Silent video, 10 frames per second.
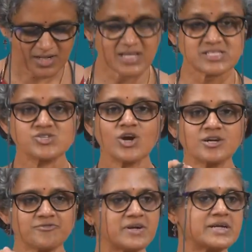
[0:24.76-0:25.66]
does
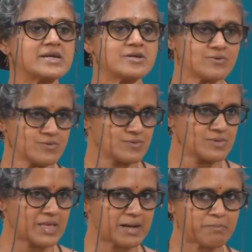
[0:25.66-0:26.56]
not fit into
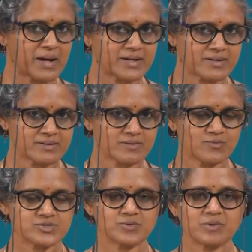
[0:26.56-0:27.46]
that pattern.
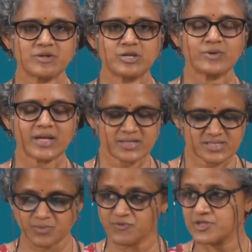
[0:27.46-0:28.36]
So, we will look at
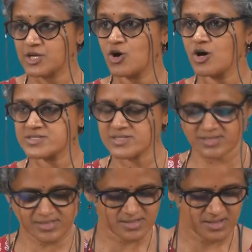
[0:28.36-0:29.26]
some of the
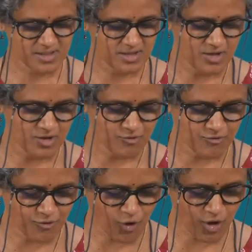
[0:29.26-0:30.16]
causes
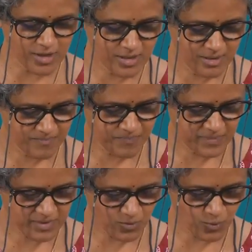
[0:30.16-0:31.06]
for
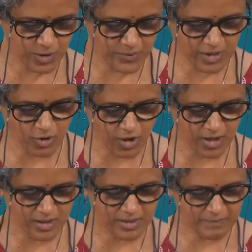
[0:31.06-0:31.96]
what we
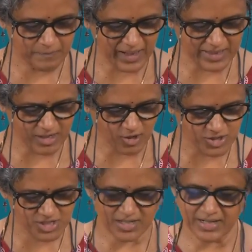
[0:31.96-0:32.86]
call
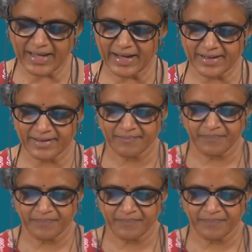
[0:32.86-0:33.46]
pathological gait